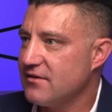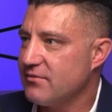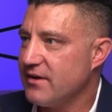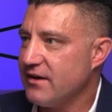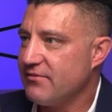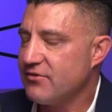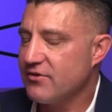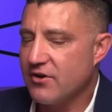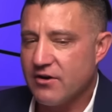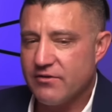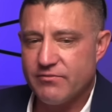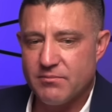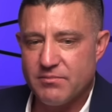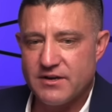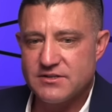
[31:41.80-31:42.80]
We have to go
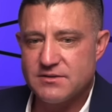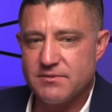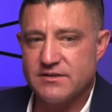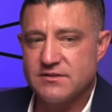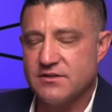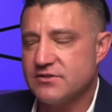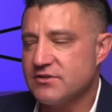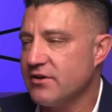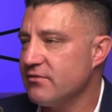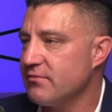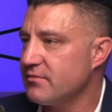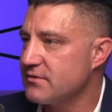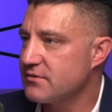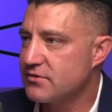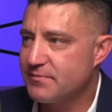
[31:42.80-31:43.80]
from place to place, and there's no
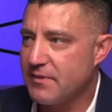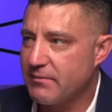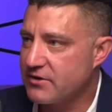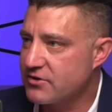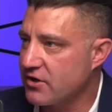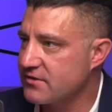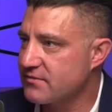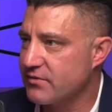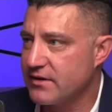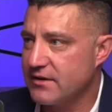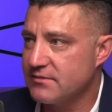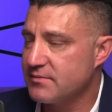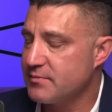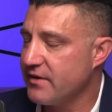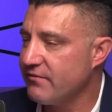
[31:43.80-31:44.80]
public transport
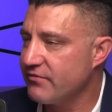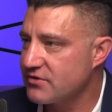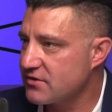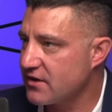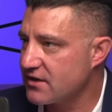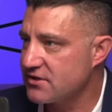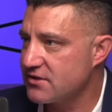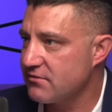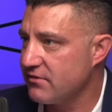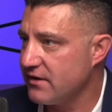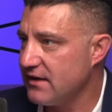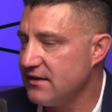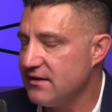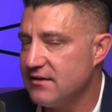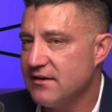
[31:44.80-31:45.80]
infrastructure
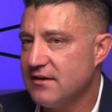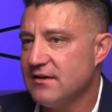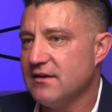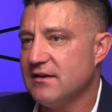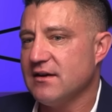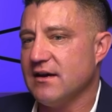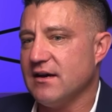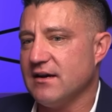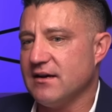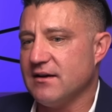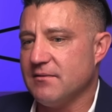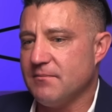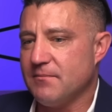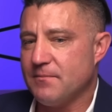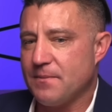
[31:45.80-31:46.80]
really.
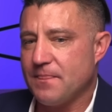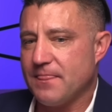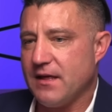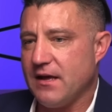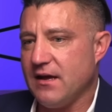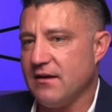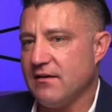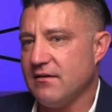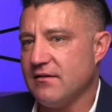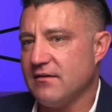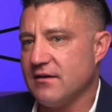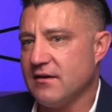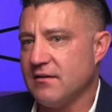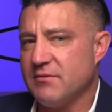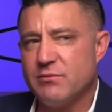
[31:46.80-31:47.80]

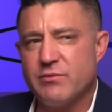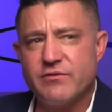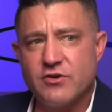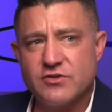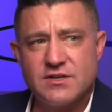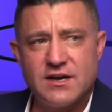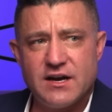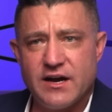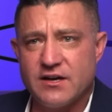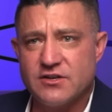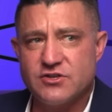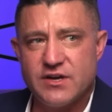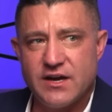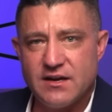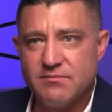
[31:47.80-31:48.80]
We've got the
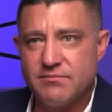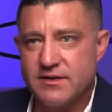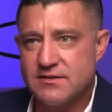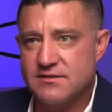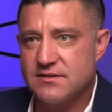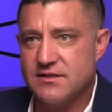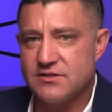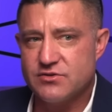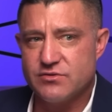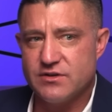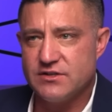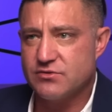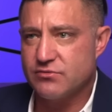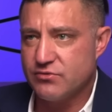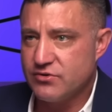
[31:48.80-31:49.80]
Gautrain, but
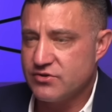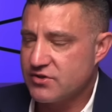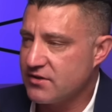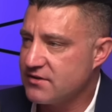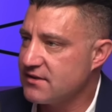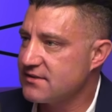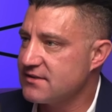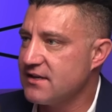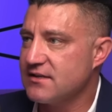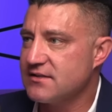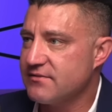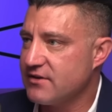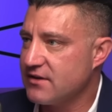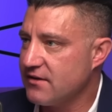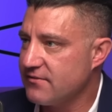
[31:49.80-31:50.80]
its routes aren't extensive enough.